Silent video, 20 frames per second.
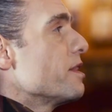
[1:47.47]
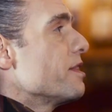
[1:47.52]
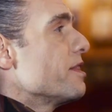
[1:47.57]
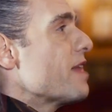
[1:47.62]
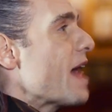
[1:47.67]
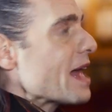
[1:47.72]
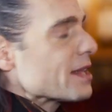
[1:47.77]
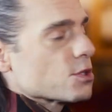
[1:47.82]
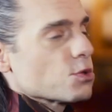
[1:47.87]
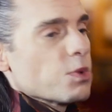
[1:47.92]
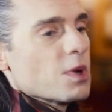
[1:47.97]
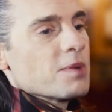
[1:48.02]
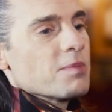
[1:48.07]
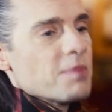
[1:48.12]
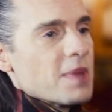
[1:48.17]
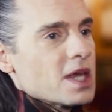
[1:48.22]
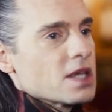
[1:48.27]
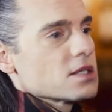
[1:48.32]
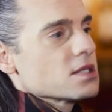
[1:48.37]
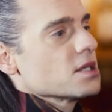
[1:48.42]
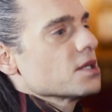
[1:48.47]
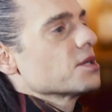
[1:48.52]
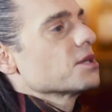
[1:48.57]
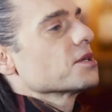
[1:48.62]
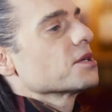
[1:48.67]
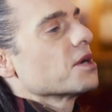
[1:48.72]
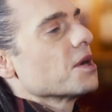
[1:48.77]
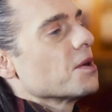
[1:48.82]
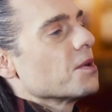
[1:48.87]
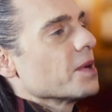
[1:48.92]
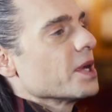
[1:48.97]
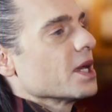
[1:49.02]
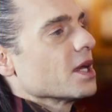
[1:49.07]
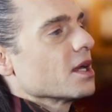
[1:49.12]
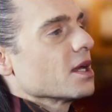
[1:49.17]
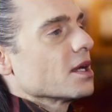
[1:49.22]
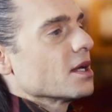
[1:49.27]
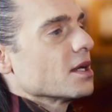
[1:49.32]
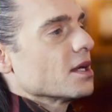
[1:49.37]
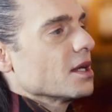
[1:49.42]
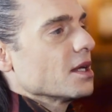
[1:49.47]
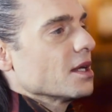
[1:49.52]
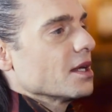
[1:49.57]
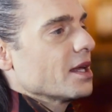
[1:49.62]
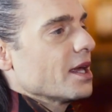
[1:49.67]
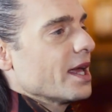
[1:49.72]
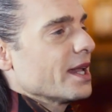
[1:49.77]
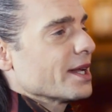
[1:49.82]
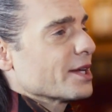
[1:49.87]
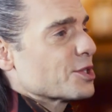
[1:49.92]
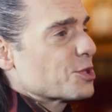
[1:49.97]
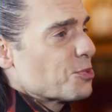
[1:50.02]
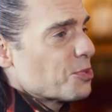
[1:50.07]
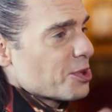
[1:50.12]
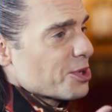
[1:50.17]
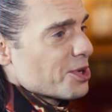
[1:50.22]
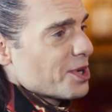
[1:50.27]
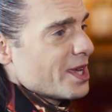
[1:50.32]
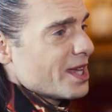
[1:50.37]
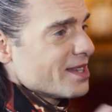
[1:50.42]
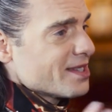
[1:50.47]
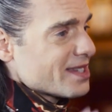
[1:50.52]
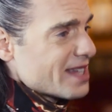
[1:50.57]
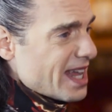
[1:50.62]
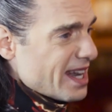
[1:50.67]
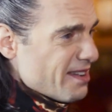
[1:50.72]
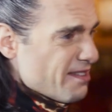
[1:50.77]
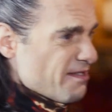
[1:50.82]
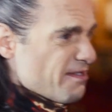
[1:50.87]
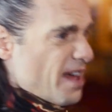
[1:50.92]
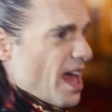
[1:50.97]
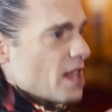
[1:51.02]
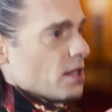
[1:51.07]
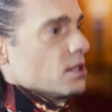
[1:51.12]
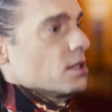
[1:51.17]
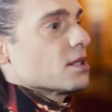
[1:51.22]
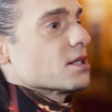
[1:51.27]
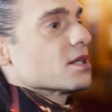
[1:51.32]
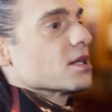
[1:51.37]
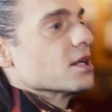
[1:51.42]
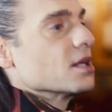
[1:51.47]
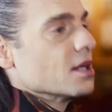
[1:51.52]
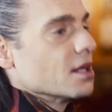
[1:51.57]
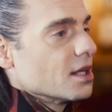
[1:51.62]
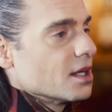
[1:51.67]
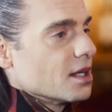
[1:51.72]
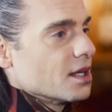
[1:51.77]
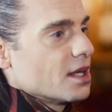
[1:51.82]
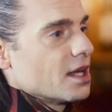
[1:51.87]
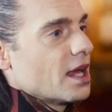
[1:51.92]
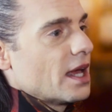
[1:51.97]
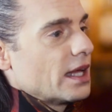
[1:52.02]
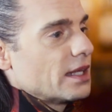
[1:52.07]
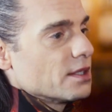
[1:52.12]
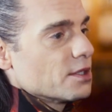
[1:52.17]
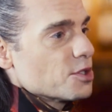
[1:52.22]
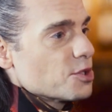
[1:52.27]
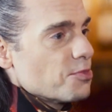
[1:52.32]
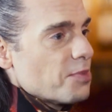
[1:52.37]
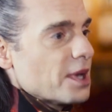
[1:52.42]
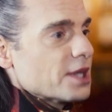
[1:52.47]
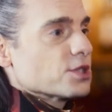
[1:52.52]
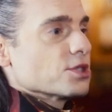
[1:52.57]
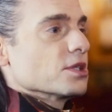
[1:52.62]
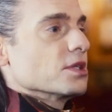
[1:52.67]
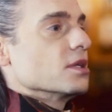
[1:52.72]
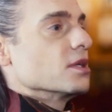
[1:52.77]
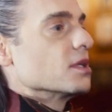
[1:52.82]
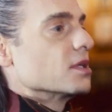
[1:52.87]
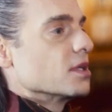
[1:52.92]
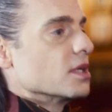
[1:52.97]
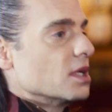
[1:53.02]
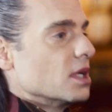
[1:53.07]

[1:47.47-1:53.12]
That's what makes theater going an experience, an event, and special.